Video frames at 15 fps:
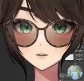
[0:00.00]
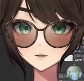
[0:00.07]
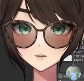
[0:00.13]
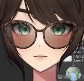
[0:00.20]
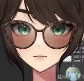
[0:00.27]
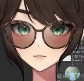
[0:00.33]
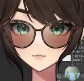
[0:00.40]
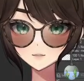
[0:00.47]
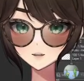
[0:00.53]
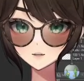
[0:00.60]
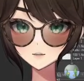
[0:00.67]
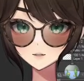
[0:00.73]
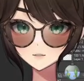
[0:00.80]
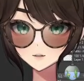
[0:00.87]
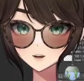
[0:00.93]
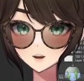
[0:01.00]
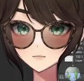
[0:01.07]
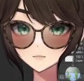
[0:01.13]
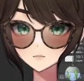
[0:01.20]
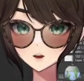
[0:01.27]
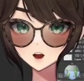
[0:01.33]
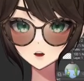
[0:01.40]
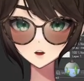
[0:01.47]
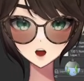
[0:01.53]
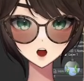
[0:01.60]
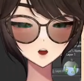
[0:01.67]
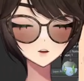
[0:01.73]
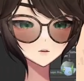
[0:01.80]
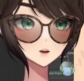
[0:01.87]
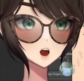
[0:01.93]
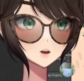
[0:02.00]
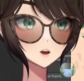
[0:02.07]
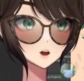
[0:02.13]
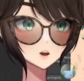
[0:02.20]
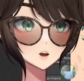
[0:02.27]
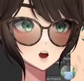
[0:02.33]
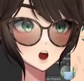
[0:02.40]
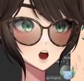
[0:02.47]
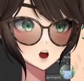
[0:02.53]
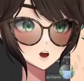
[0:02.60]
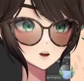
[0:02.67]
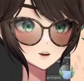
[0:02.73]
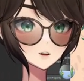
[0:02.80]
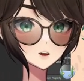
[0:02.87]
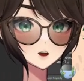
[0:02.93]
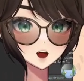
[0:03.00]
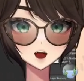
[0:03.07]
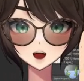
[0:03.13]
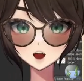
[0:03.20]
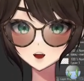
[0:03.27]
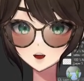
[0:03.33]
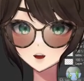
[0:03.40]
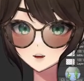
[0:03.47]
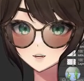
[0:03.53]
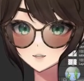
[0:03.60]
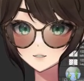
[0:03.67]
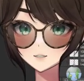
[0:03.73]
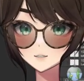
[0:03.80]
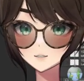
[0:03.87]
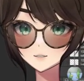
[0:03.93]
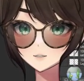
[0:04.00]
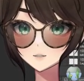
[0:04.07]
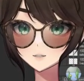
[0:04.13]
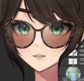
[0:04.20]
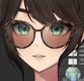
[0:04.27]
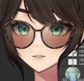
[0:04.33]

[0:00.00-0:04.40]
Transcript: and I think we got some good progress on this one. So